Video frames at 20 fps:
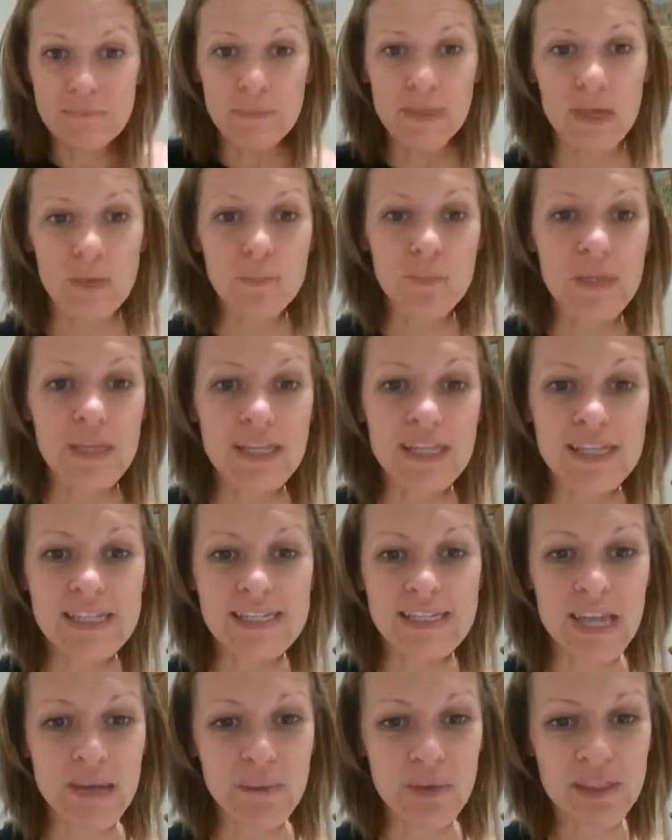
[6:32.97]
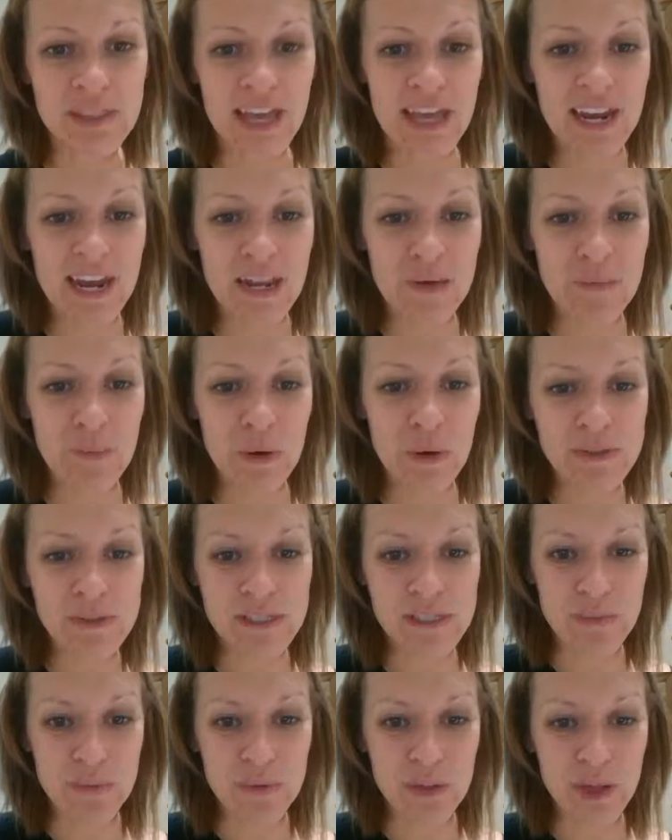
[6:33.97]
Complete the assignment that I
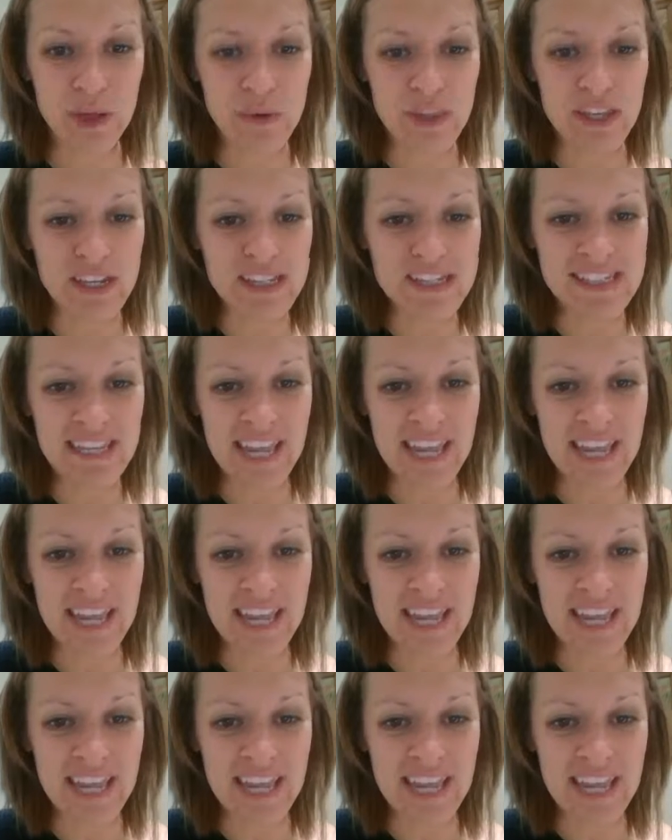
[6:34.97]
posted below this,